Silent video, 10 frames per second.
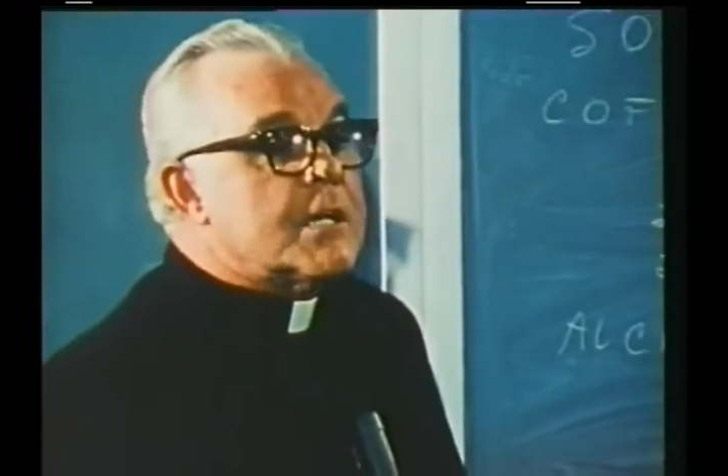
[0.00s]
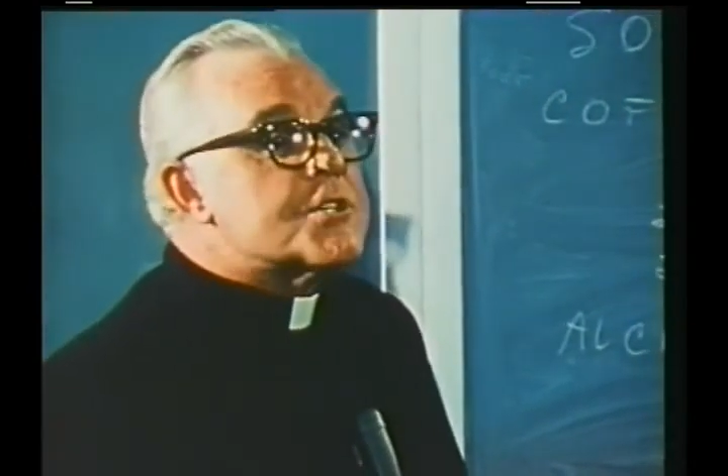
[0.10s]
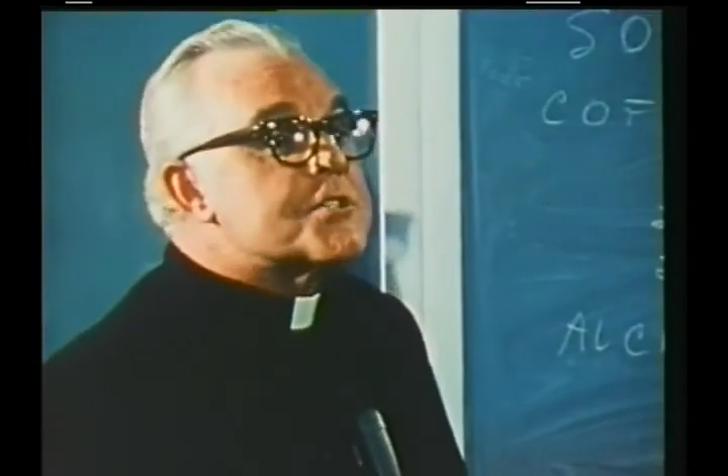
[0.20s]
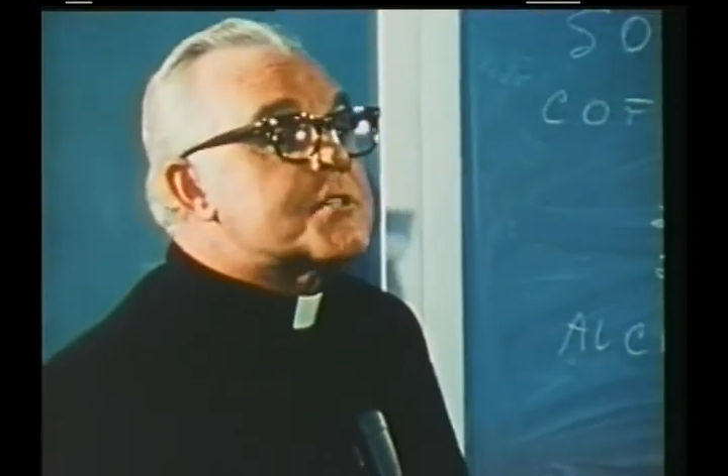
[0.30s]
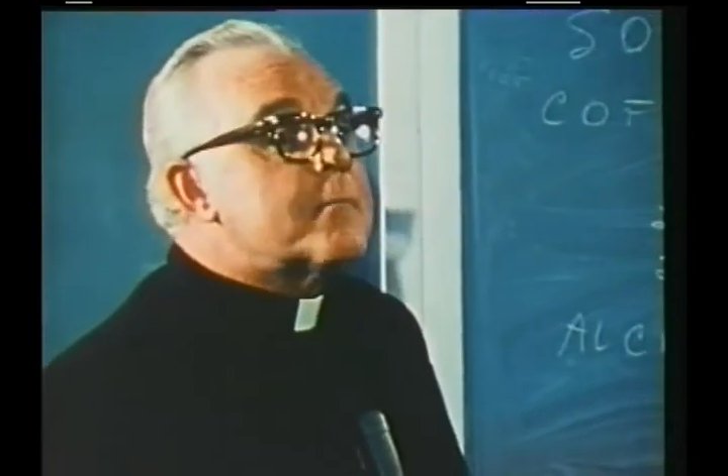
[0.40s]

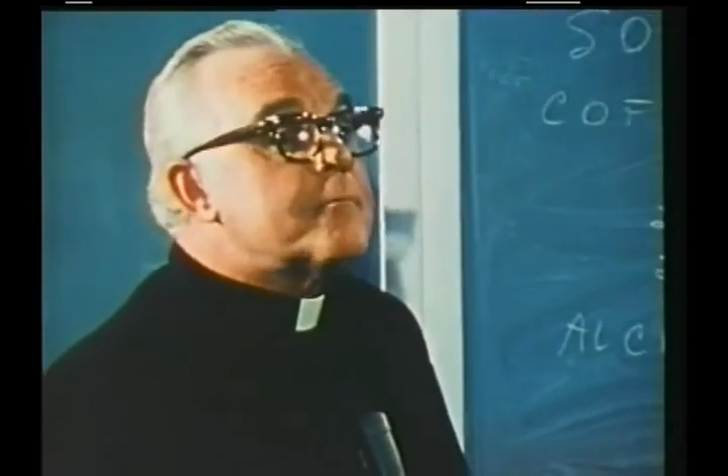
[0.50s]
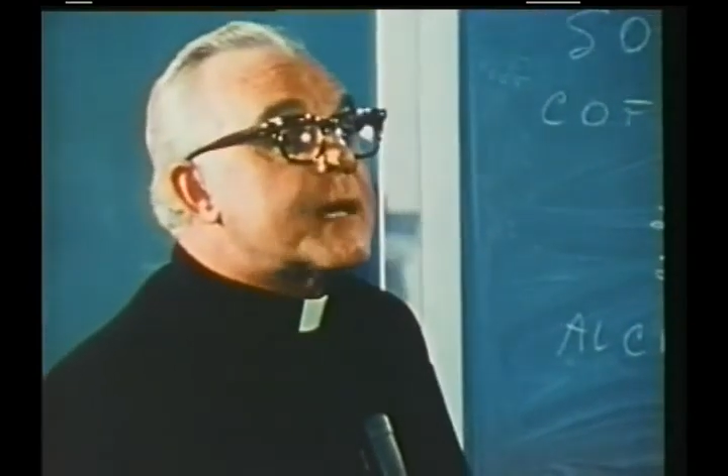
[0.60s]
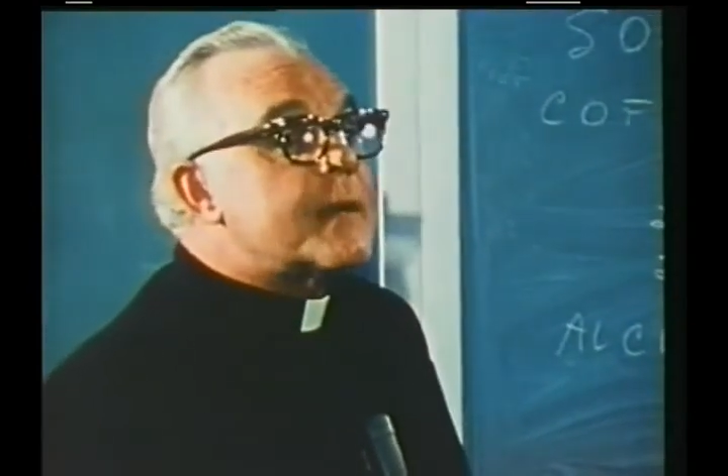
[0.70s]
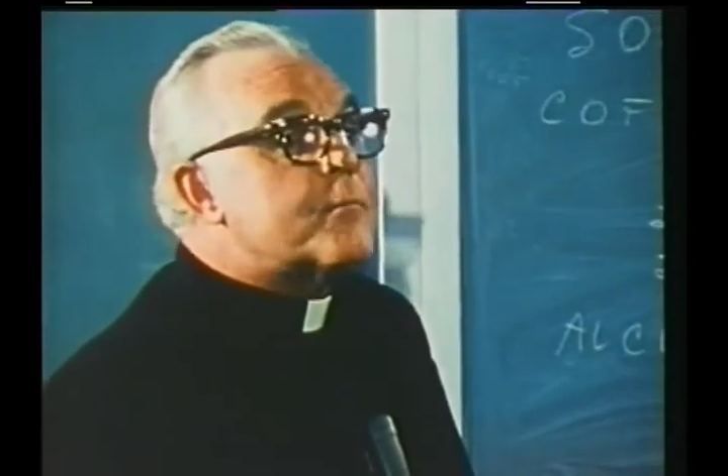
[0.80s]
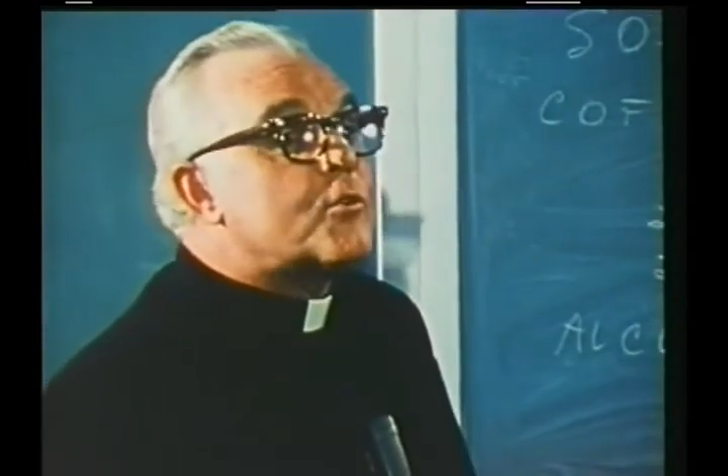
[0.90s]
Some
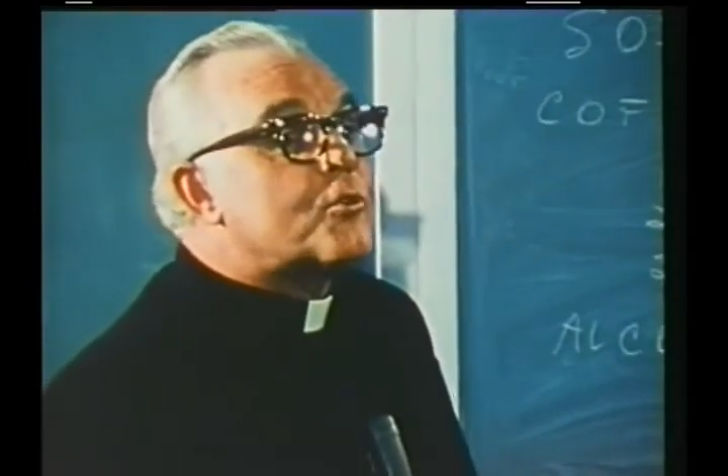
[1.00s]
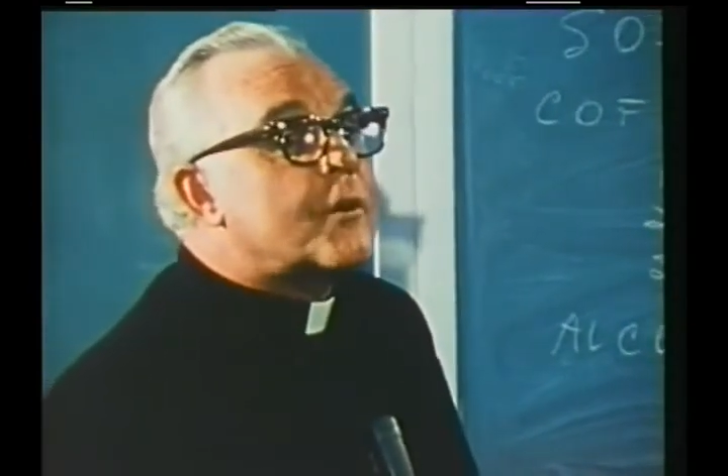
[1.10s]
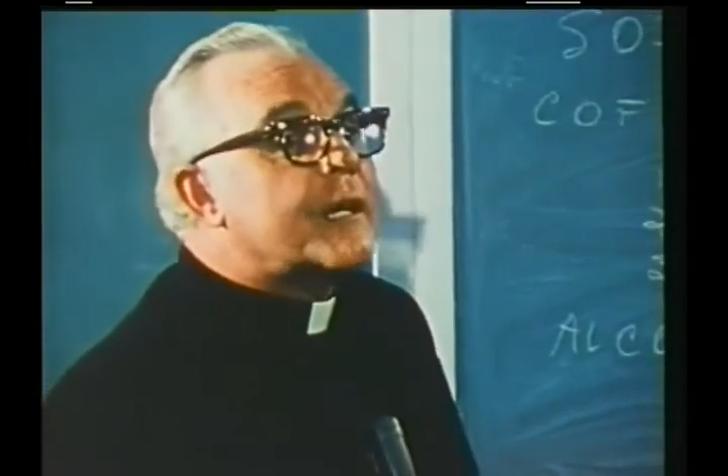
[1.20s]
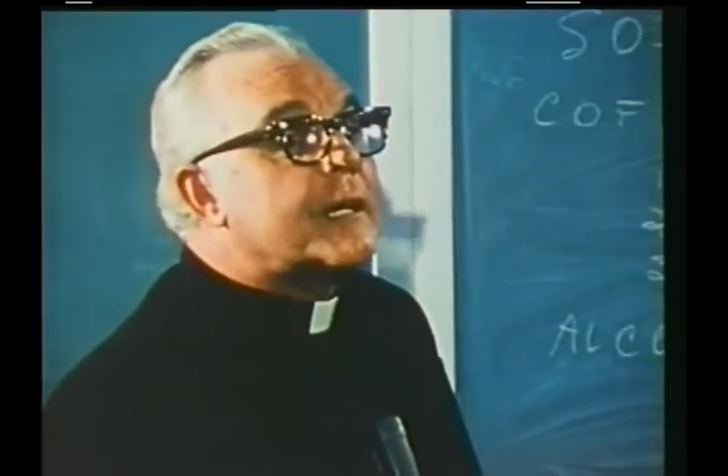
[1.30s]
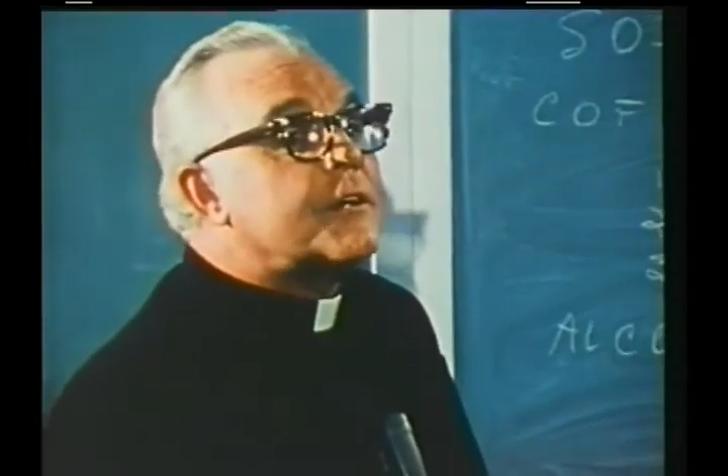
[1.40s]
people
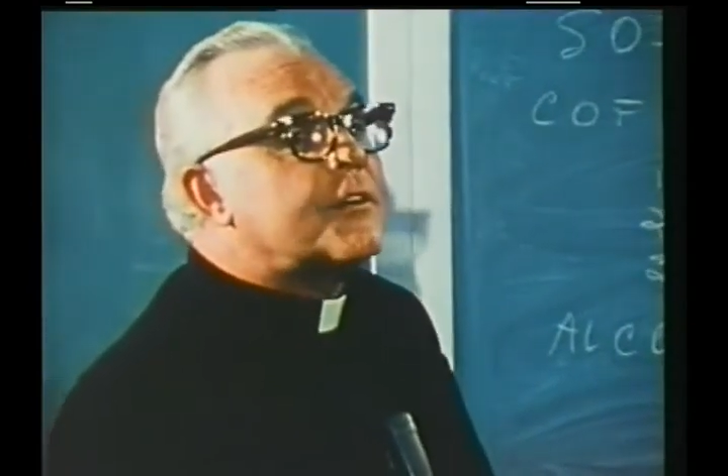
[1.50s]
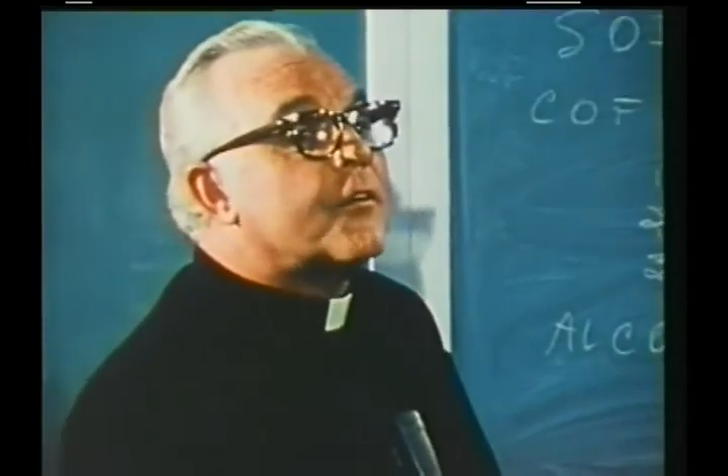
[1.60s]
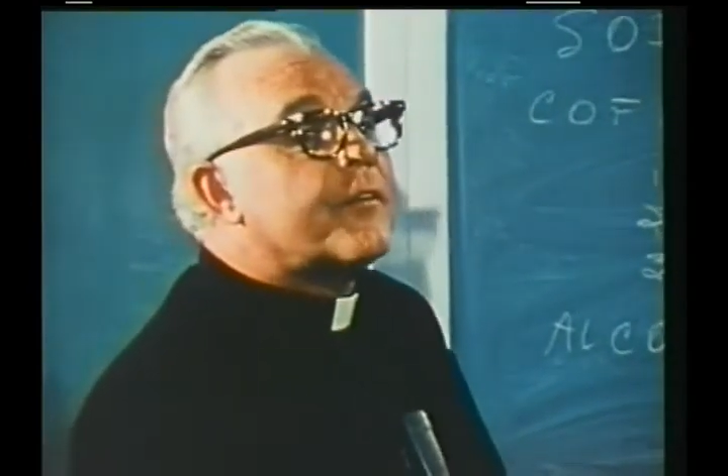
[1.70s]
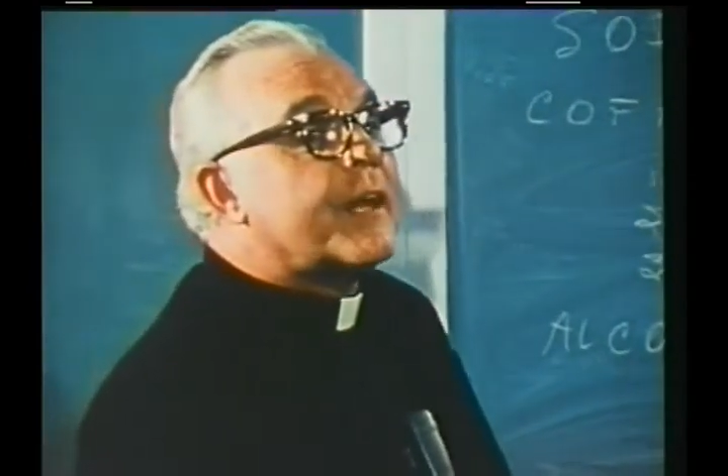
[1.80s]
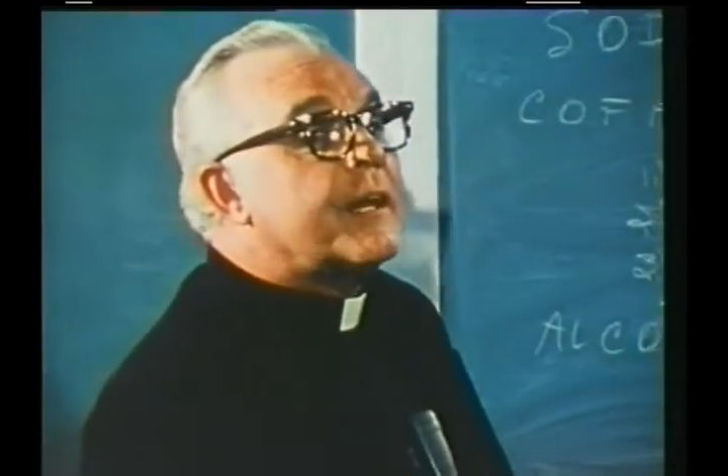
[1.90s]
drink
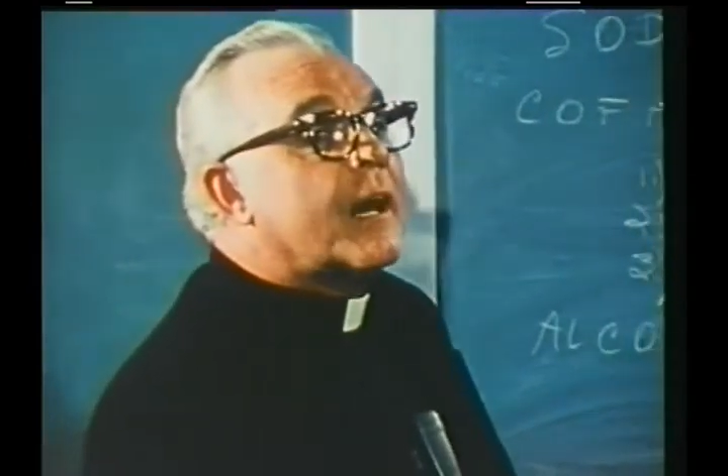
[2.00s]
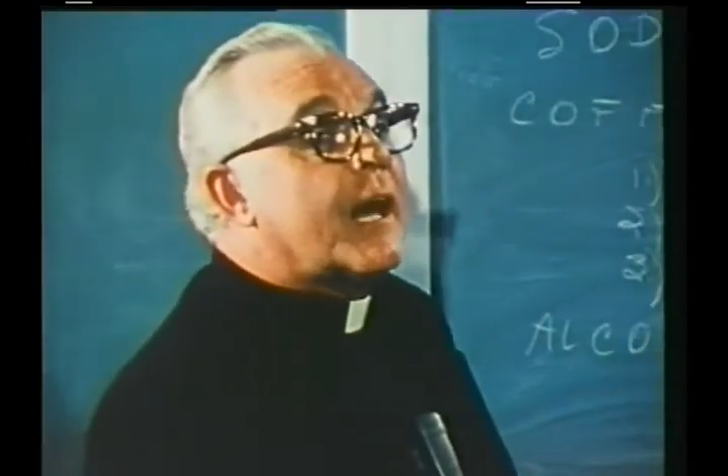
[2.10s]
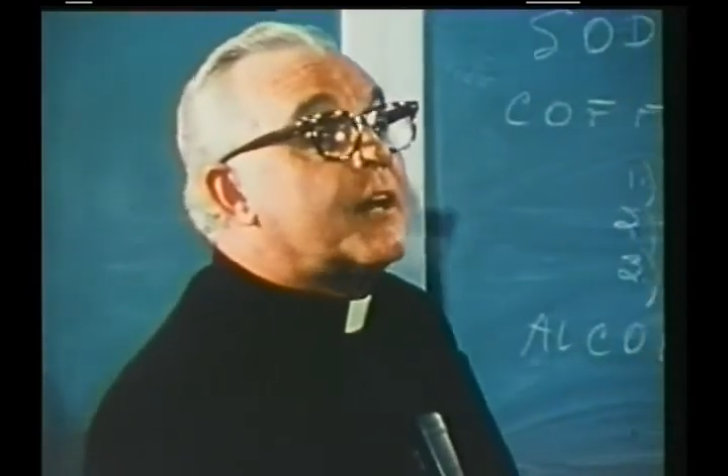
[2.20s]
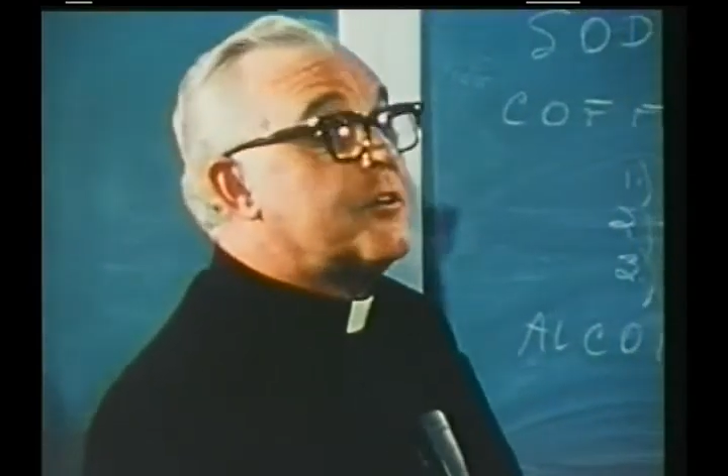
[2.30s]
until they die,